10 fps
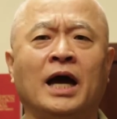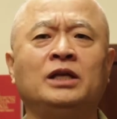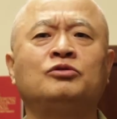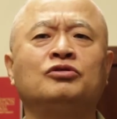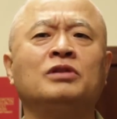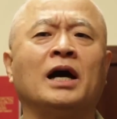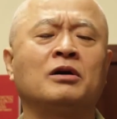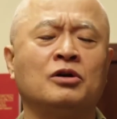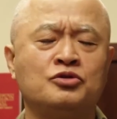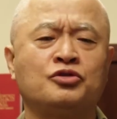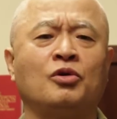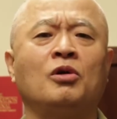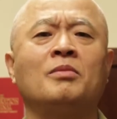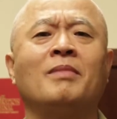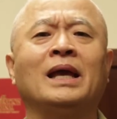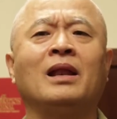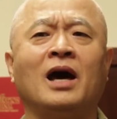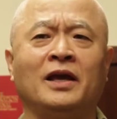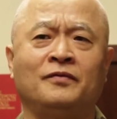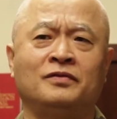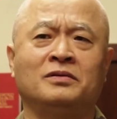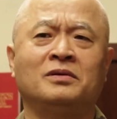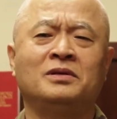I do not control my life.